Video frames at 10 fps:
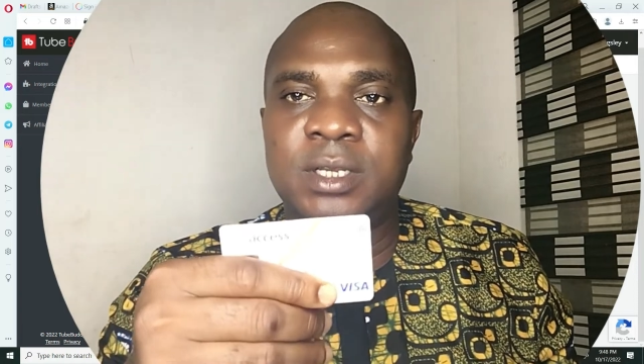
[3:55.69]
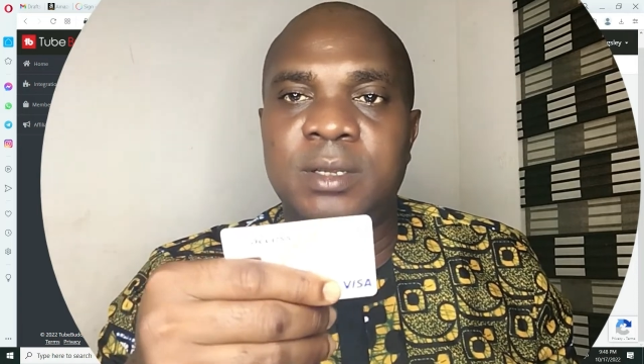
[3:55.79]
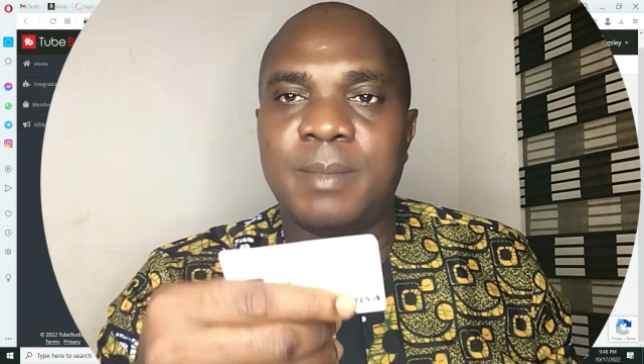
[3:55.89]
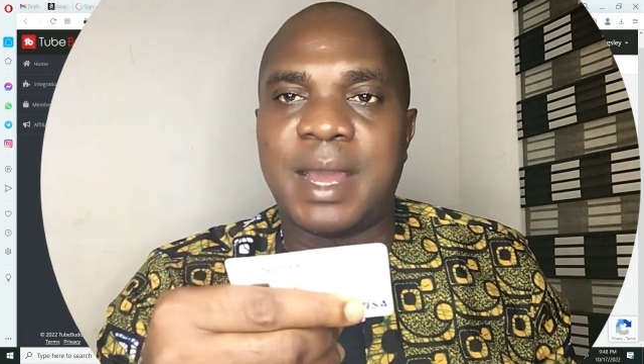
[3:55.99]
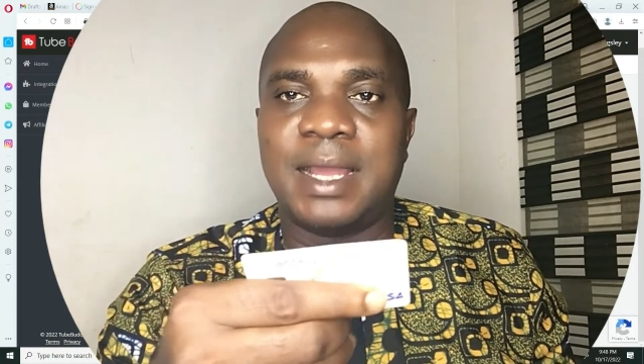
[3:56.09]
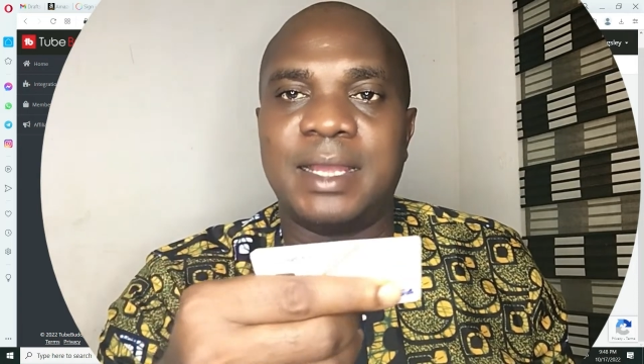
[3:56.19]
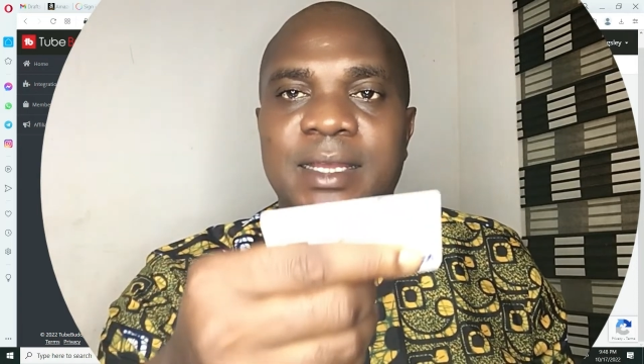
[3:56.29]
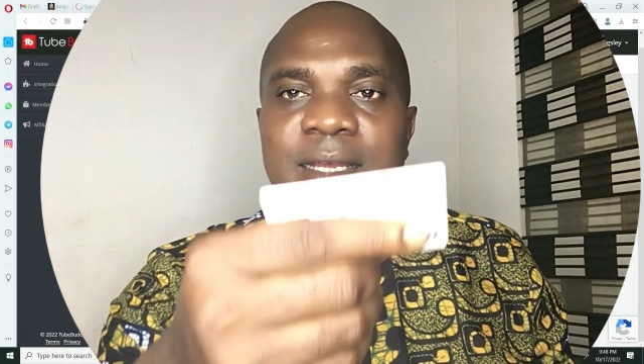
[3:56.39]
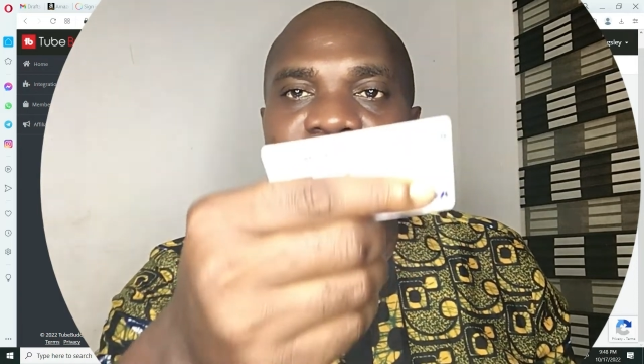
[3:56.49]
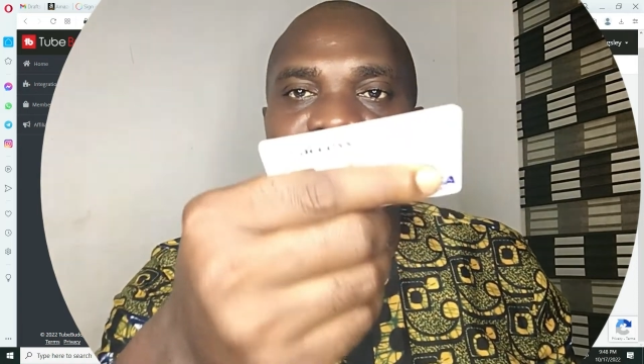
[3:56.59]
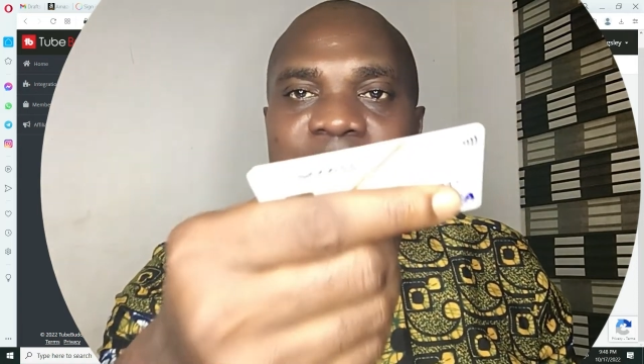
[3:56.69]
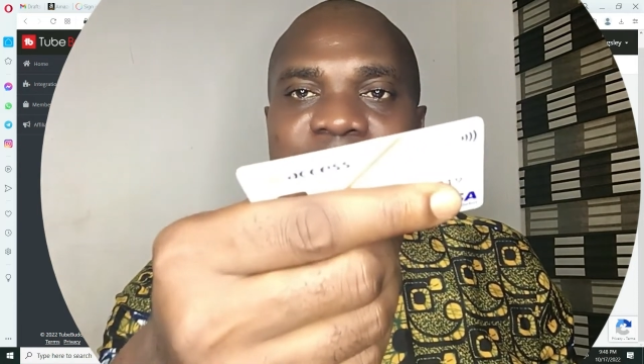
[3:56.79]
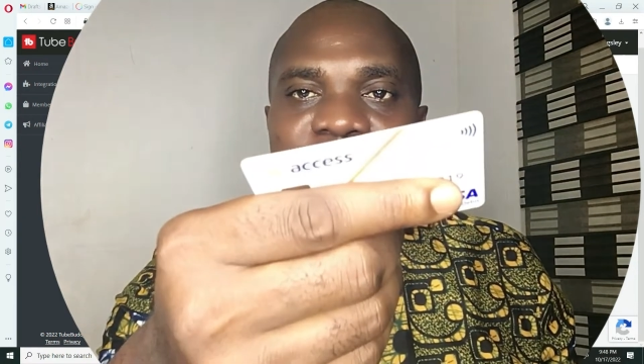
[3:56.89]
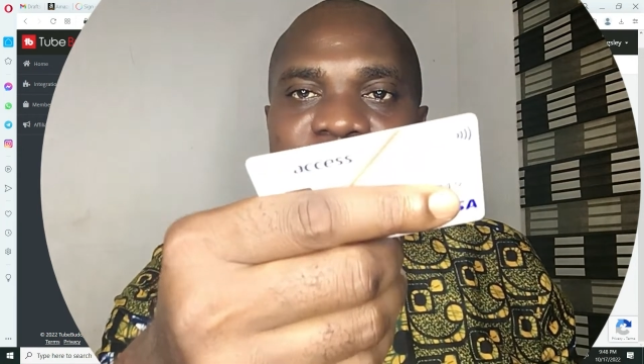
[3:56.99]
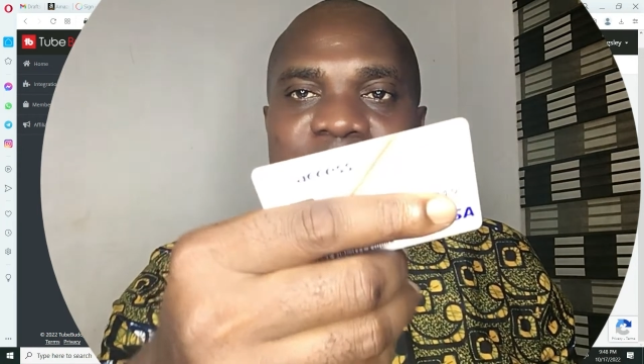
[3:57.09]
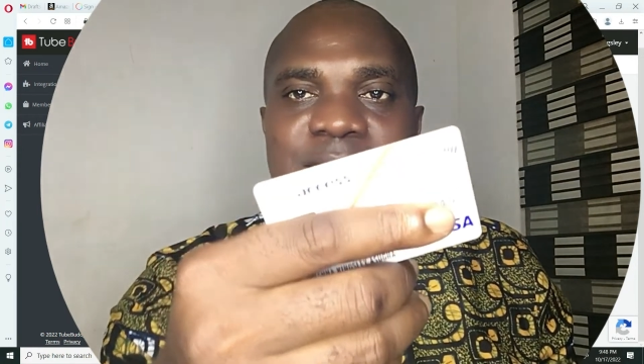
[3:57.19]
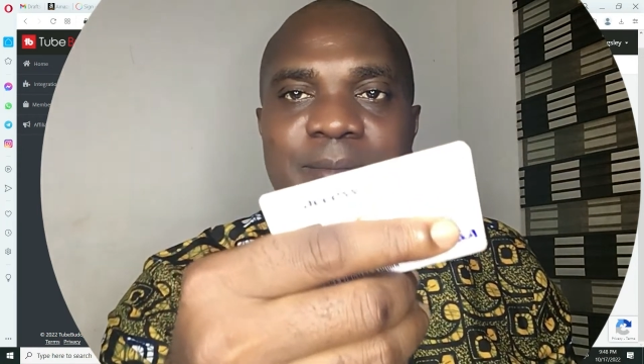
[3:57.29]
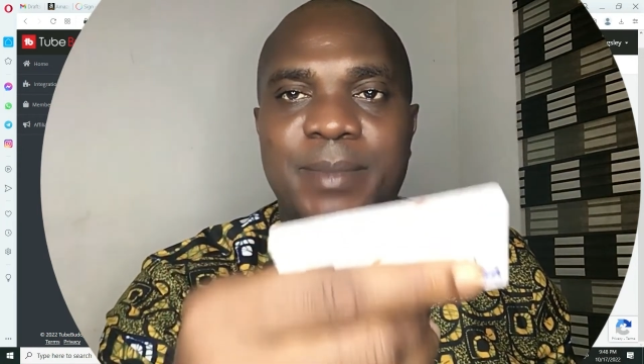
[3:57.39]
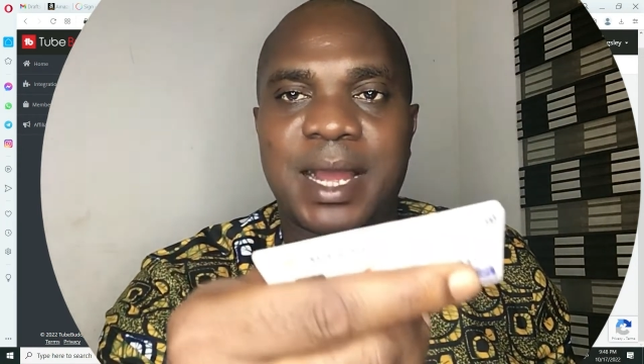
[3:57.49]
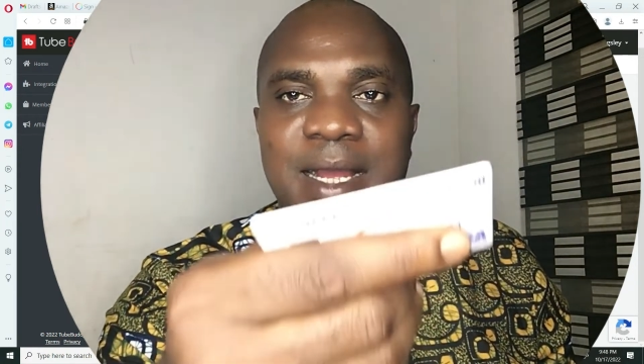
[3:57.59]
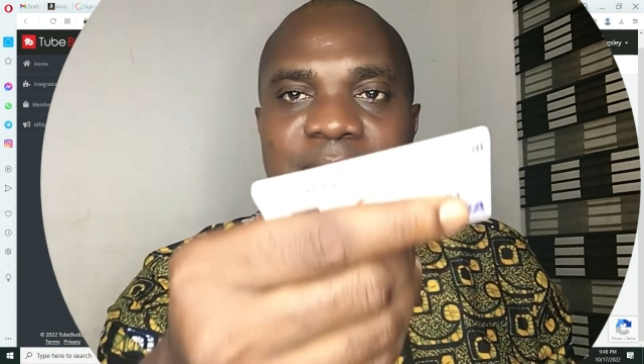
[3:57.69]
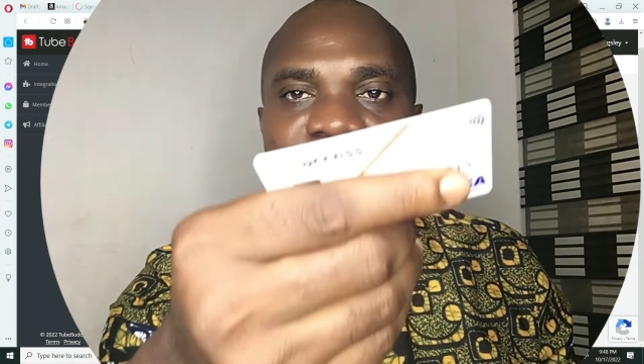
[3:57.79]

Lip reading: my Access Bank